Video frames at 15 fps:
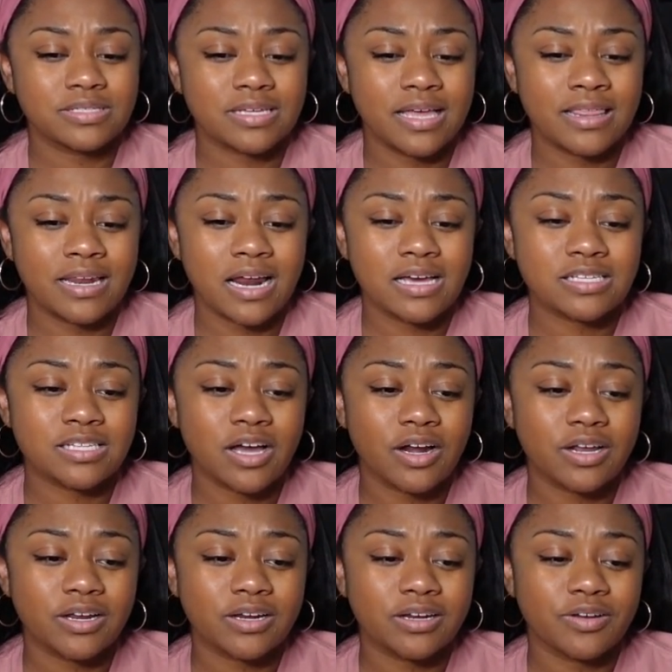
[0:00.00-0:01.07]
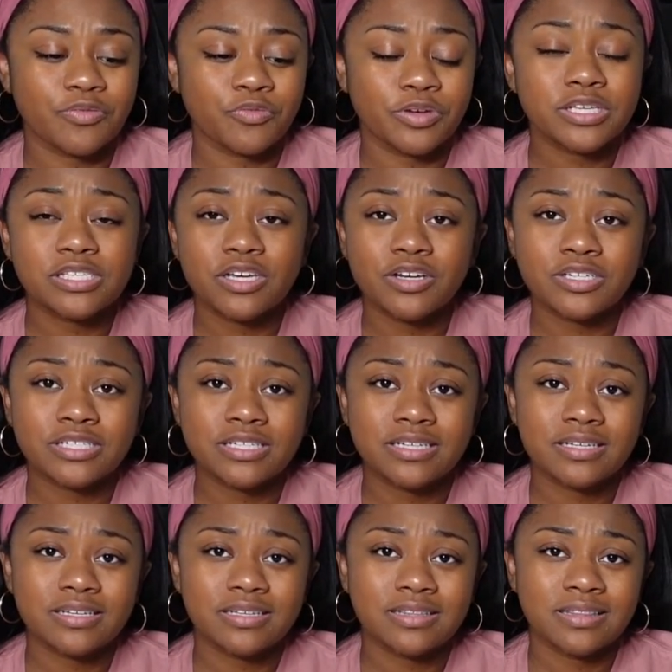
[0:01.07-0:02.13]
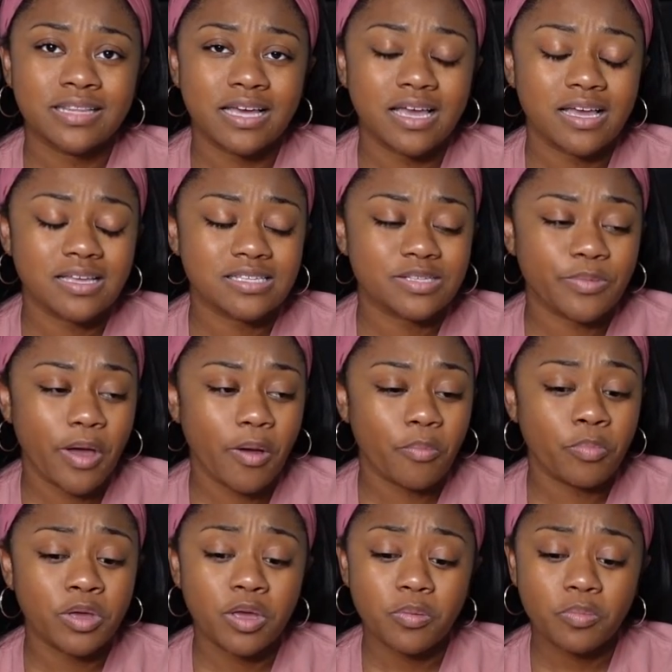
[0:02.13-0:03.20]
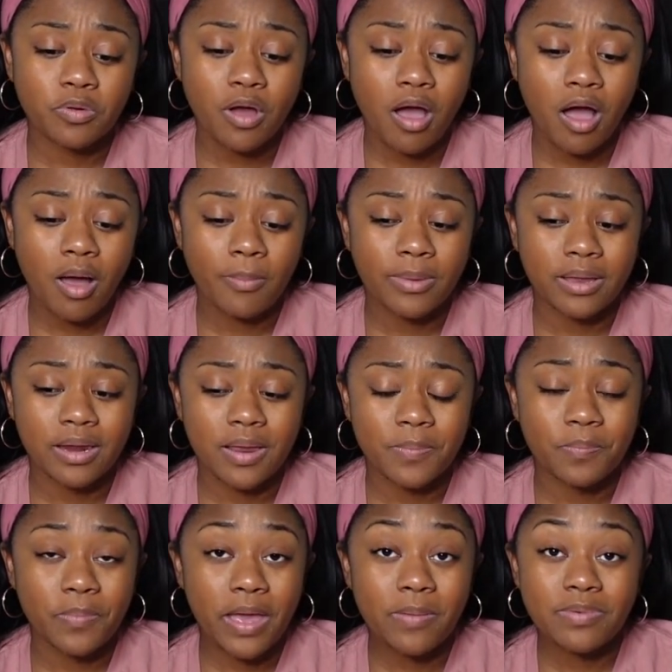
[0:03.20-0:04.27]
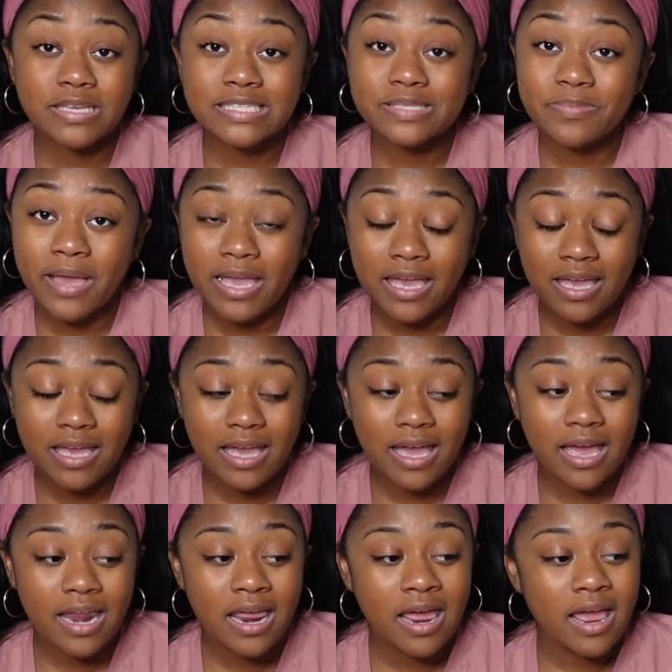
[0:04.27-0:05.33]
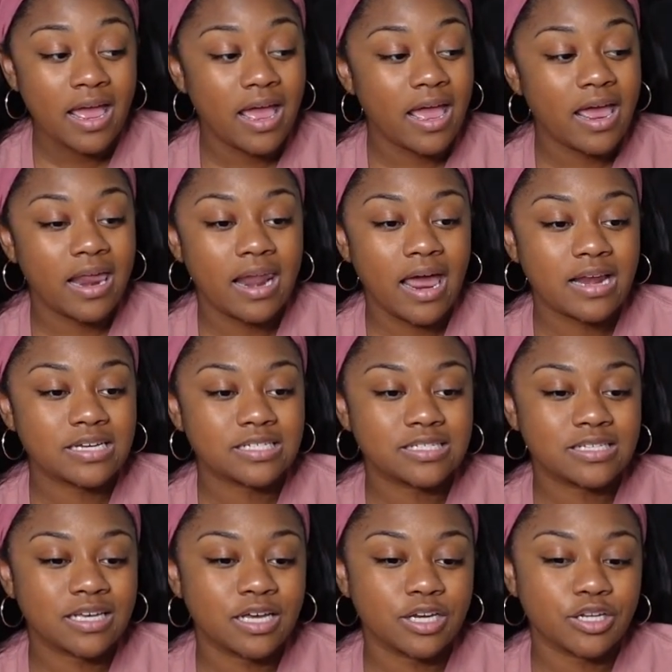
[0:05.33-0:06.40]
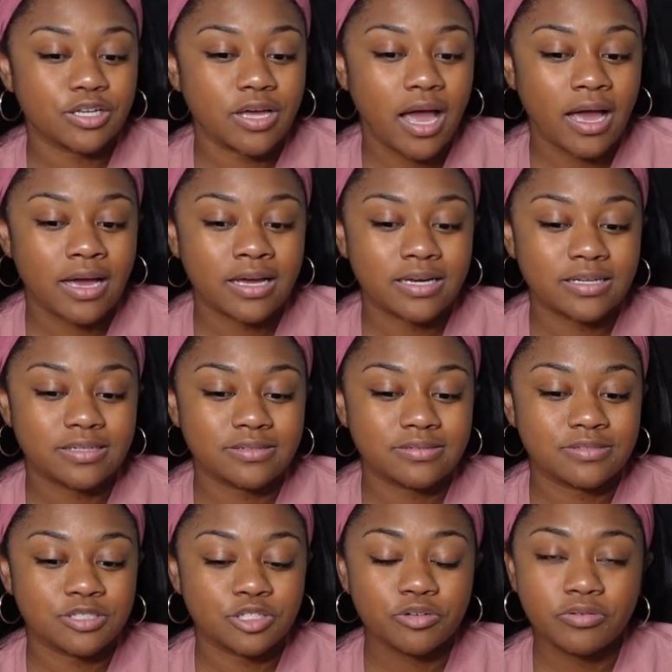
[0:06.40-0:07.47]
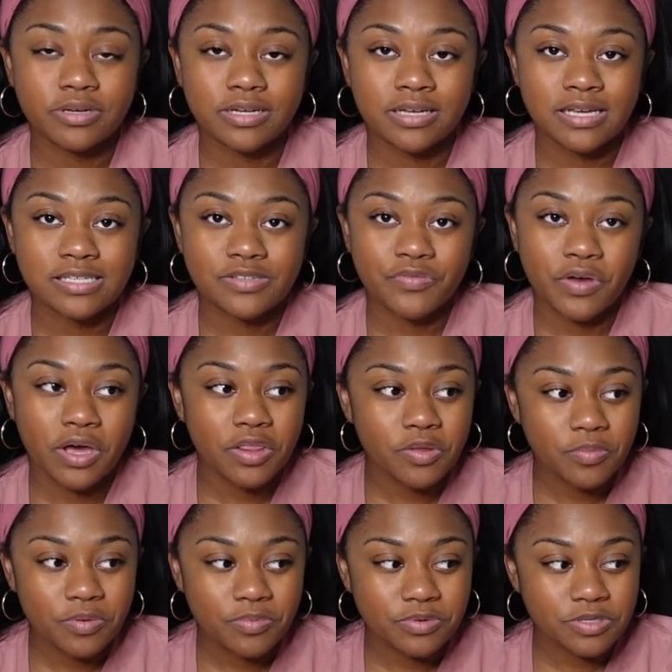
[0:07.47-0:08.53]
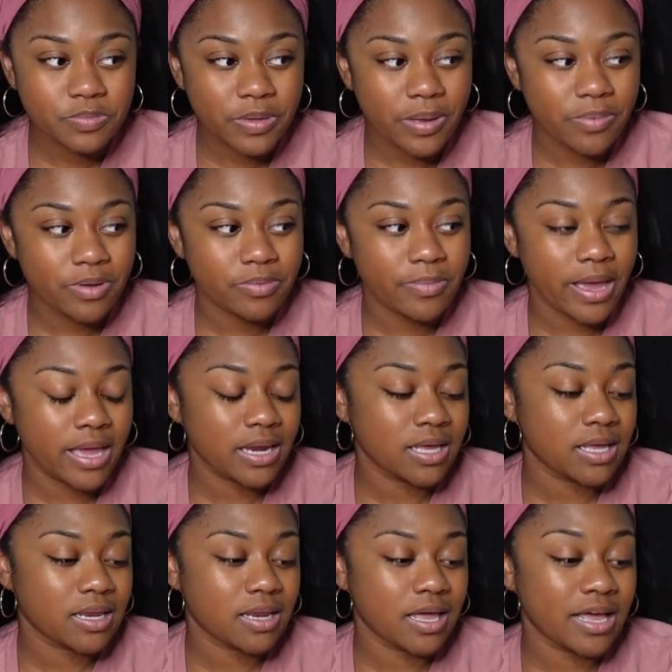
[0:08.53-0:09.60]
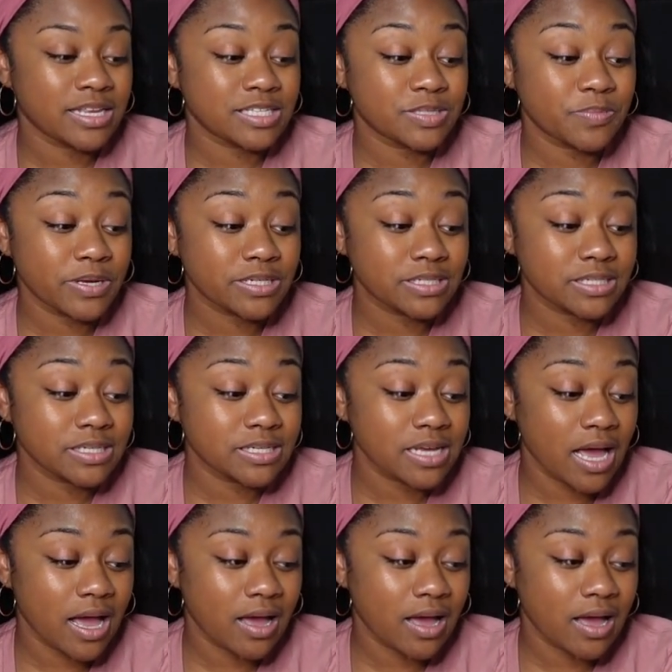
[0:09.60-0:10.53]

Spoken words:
And then I started researching things about Pprom and babies making it, and I couldn't do it because if other people's baby made it, and especially